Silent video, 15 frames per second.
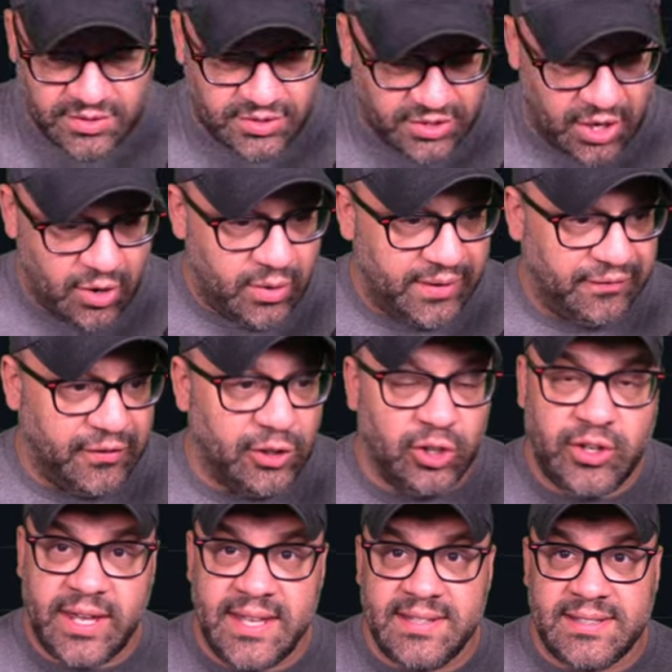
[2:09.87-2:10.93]
so if you
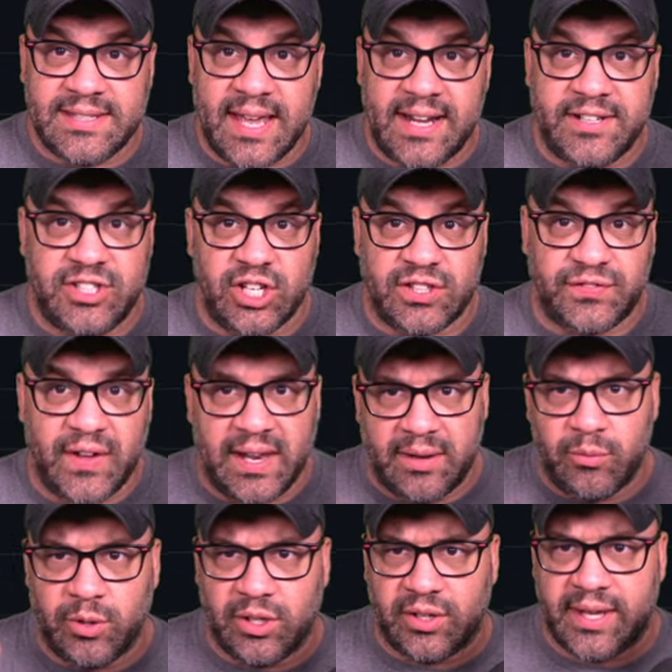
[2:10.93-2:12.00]
look inside of justfile,
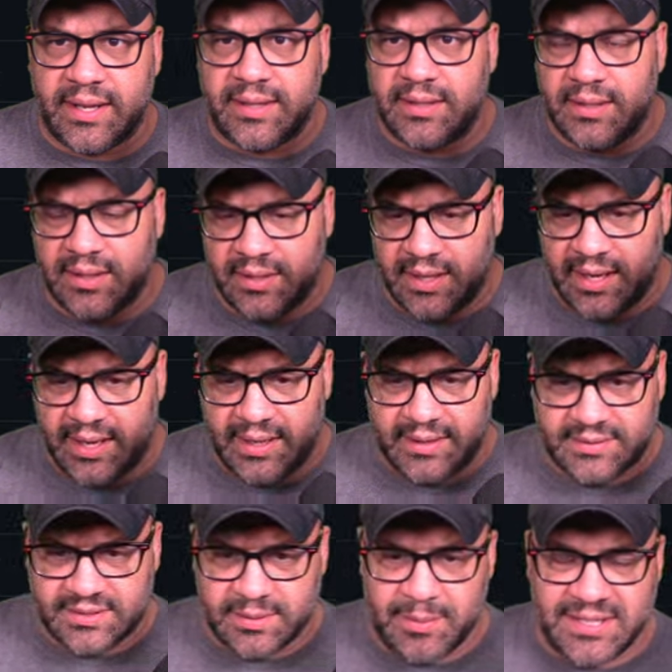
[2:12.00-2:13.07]
and we'll look at,
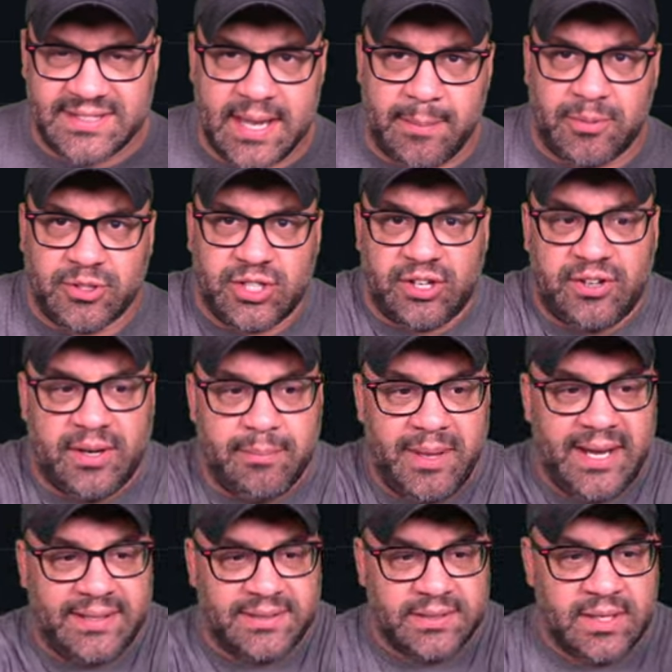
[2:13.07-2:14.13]
at some examples here in a
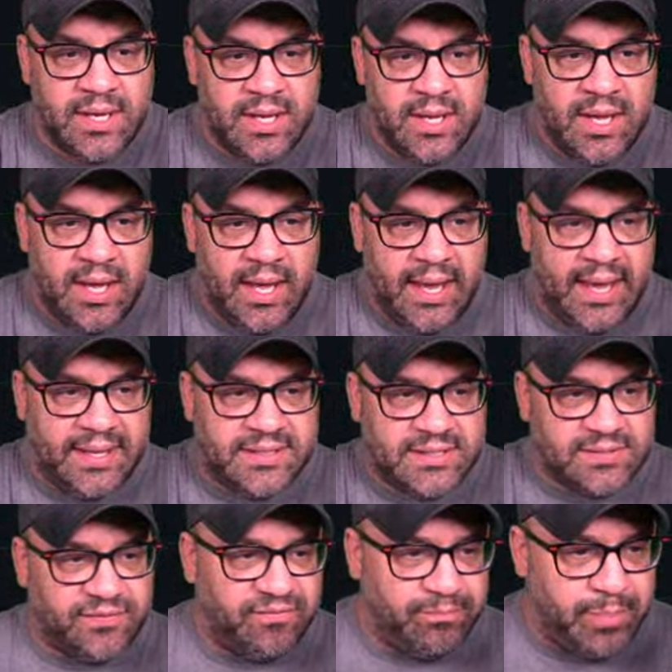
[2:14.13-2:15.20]
minute,
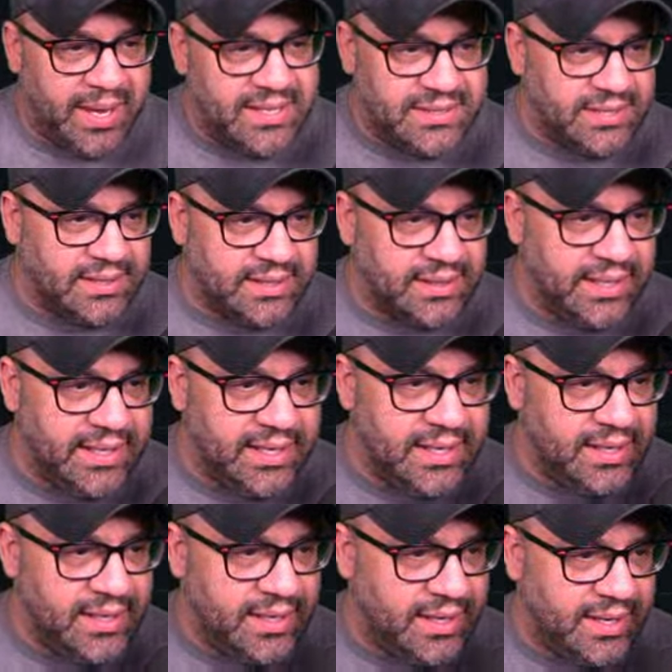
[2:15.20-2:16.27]
it's
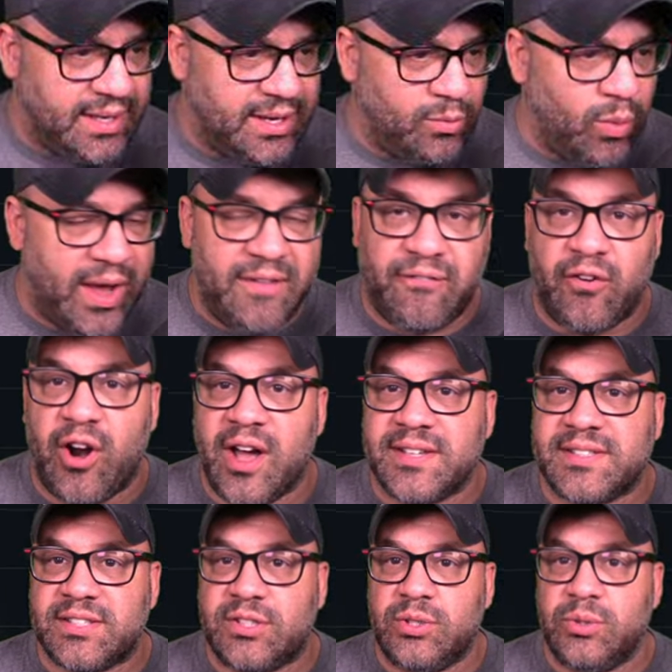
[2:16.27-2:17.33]
basically a way for us
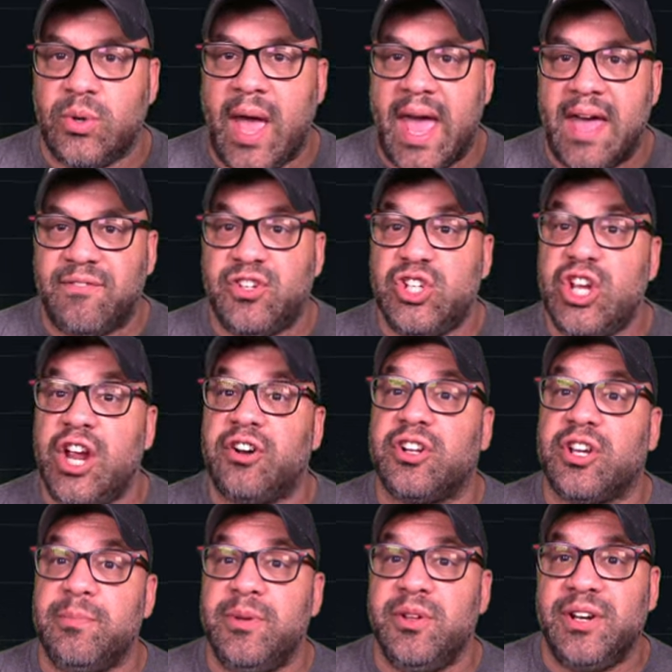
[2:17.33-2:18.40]
to have shared
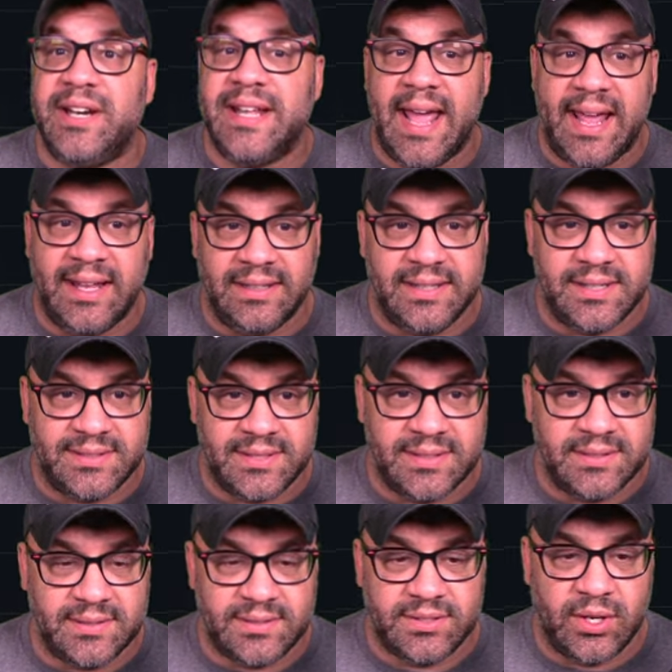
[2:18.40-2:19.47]
community
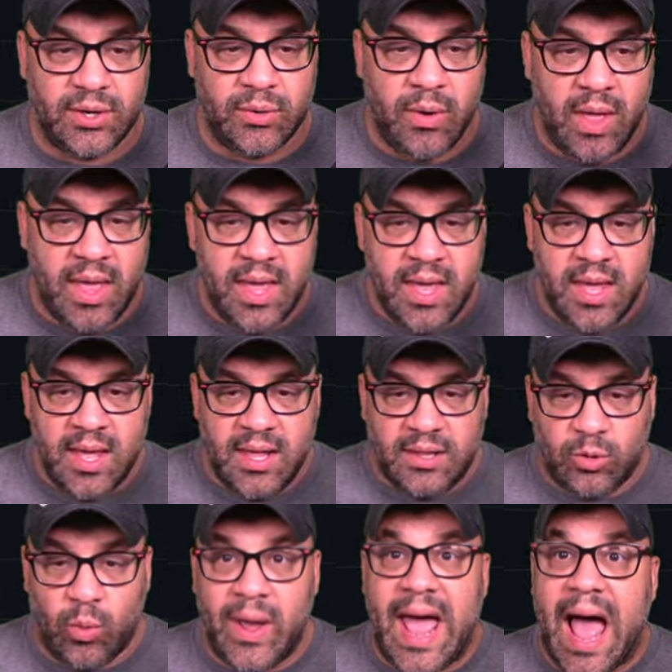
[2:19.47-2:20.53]
aliases. So
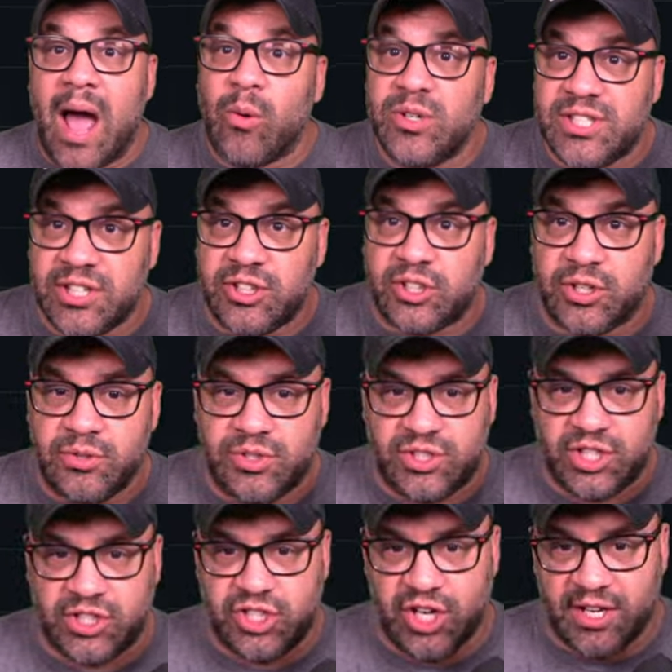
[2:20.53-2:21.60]
the way I was introduced
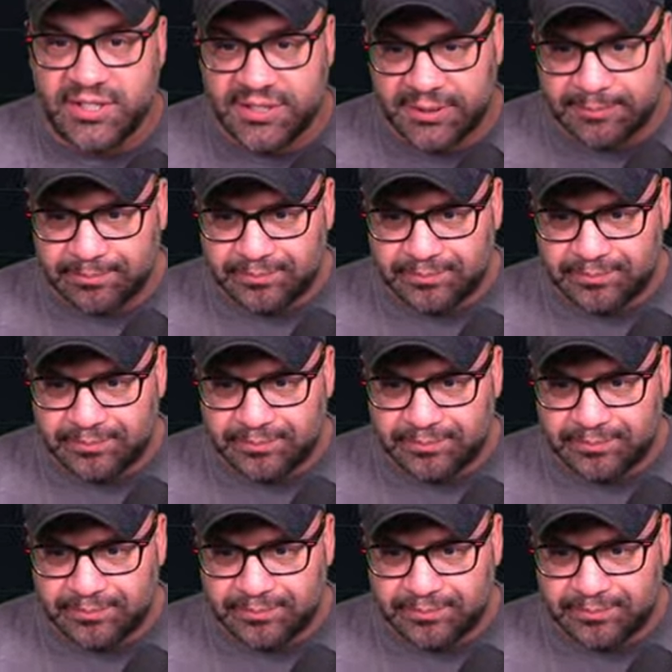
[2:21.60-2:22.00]
to Just